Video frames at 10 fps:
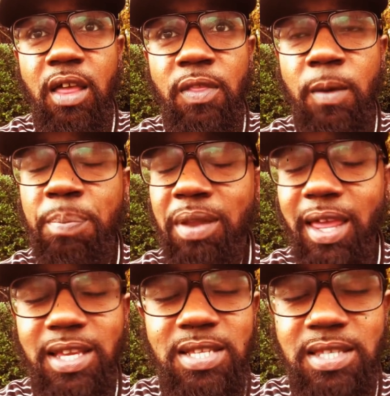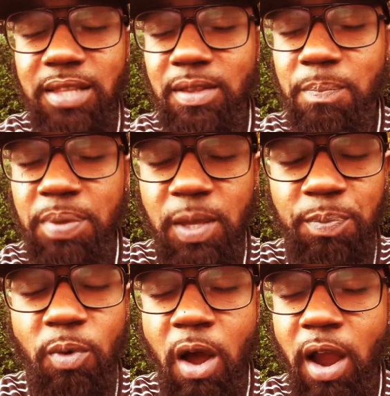the place that the
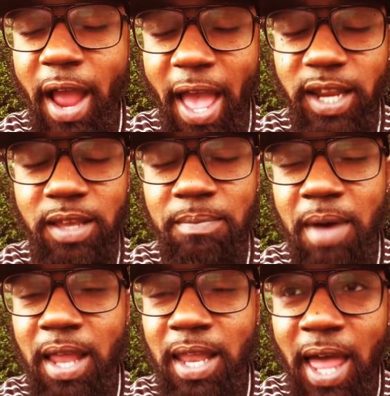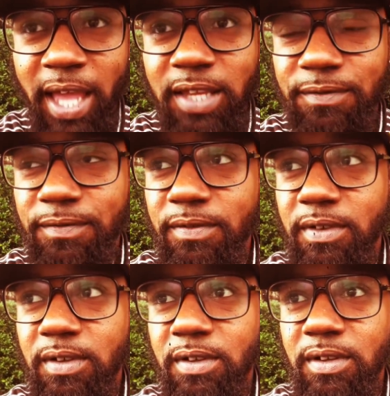people are at in my life
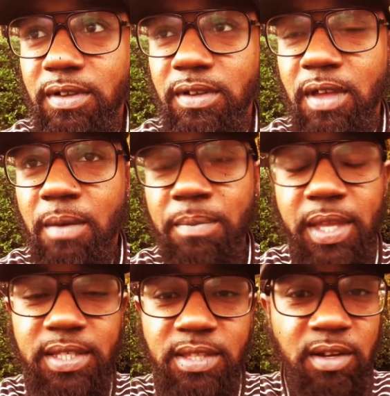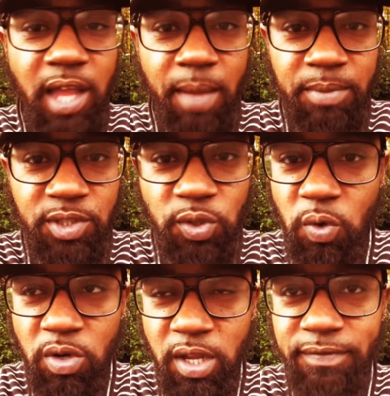means they're not
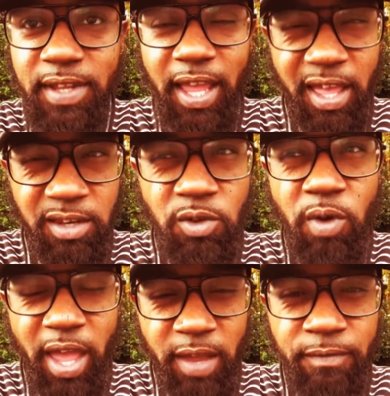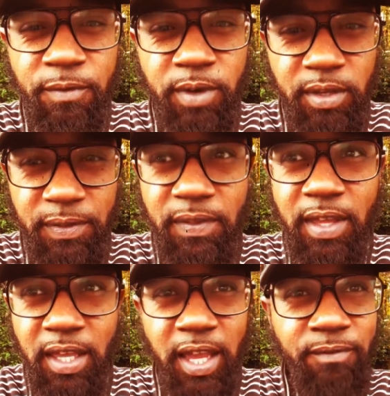mature enough to handle
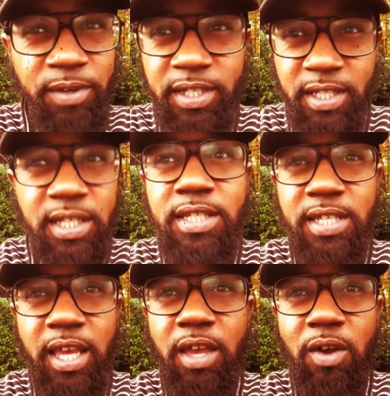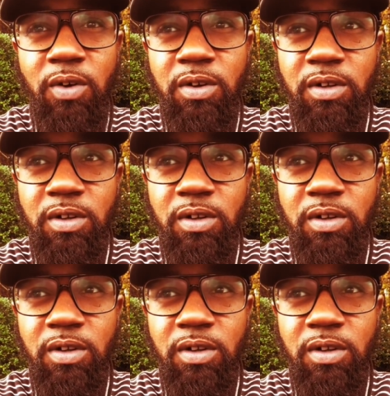everything, every detail.